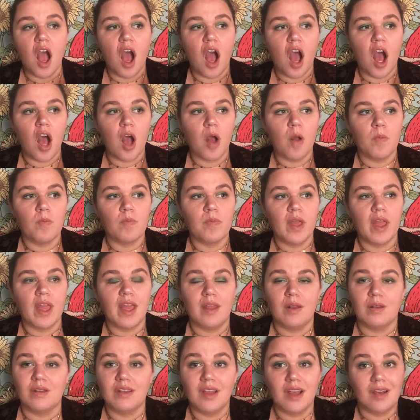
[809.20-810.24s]

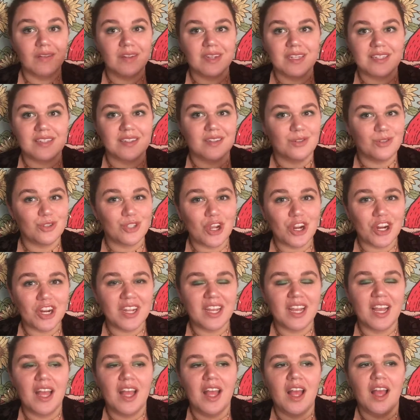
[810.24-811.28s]
and Coven is a little
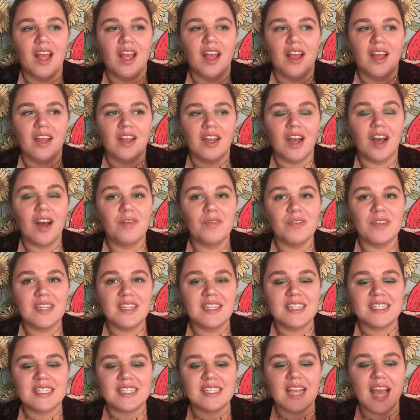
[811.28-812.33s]
dark.
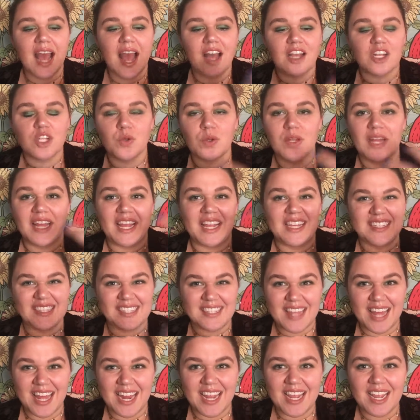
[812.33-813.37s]
Coven's actual like
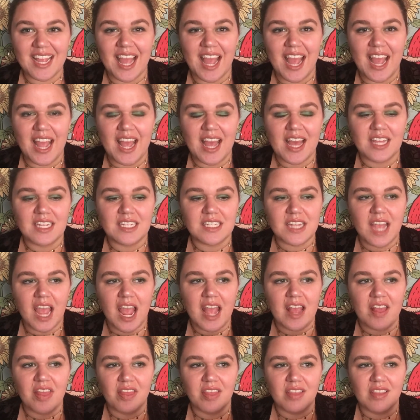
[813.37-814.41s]
aesthetic and
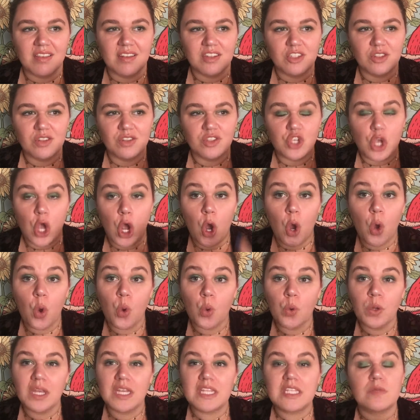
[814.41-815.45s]

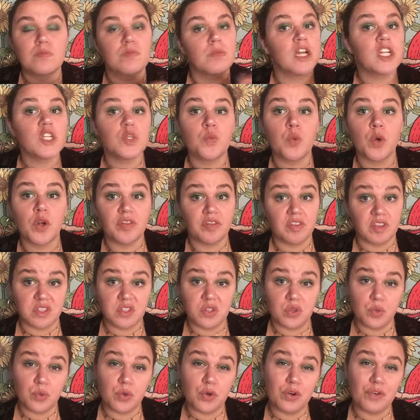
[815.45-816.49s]
tone is much more
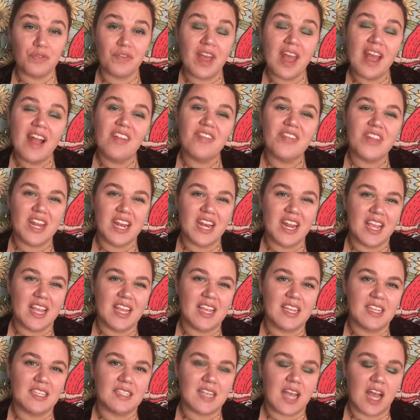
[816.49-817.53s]
Thistlewolf than it
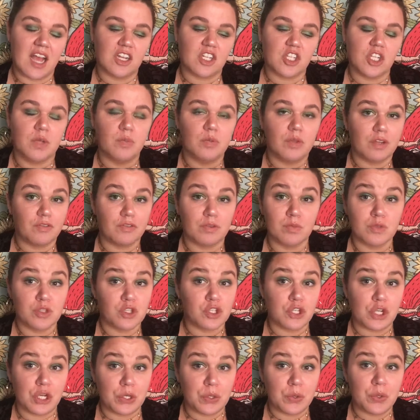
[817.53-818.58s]
is actually Blood from a
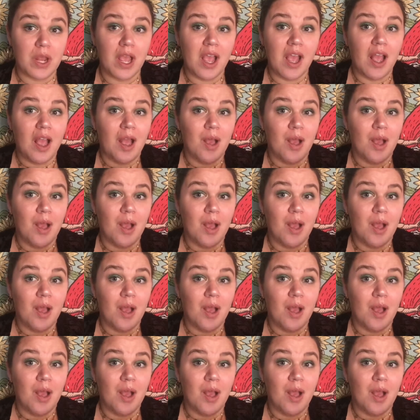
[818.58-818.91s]
Stone.